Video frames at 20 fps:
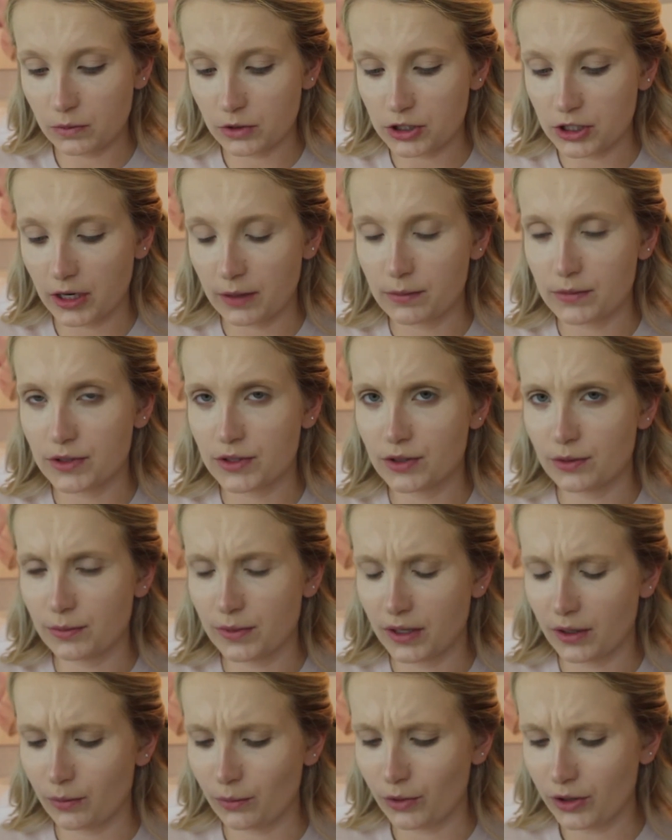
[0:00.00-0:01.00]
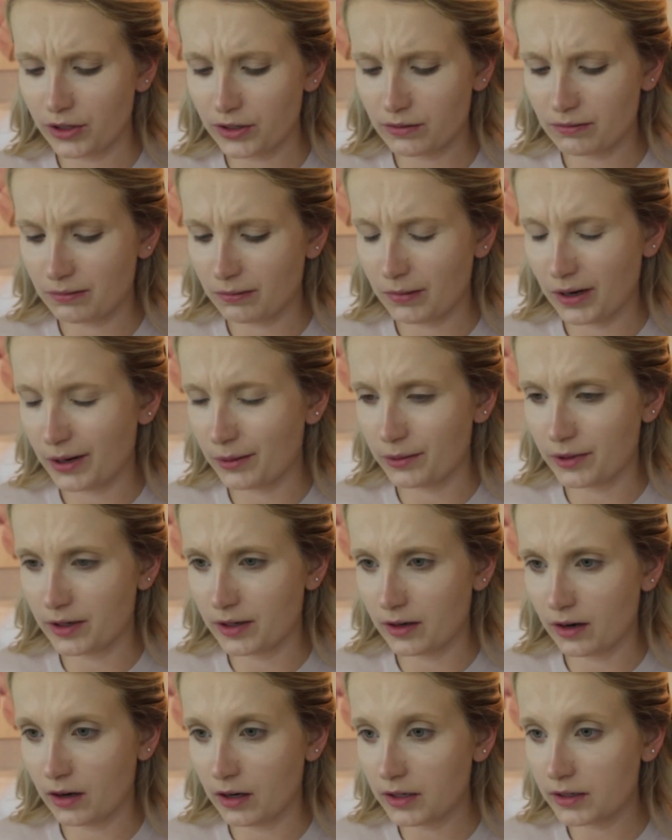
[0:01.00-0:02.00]
which I'm assuming it would. Why would
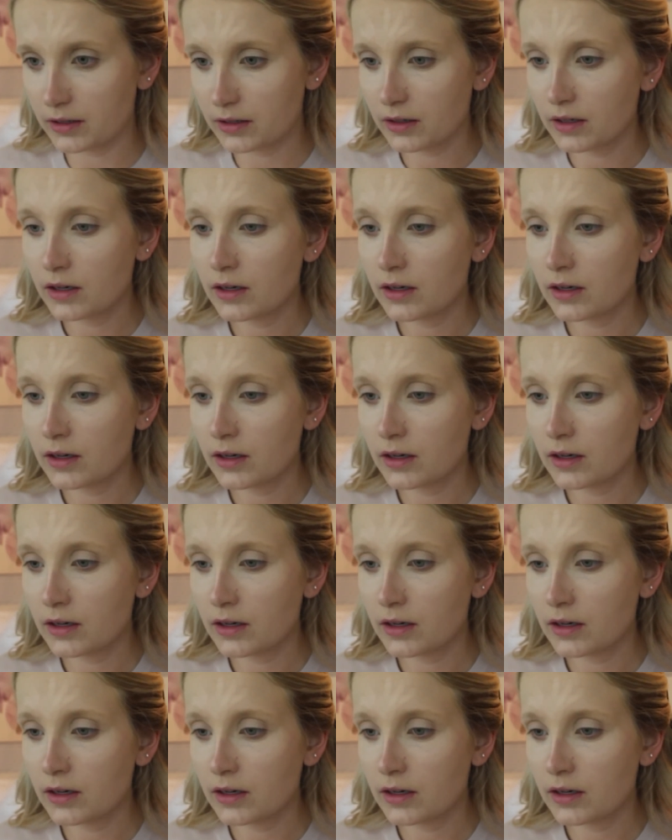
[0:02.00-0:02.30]
it not?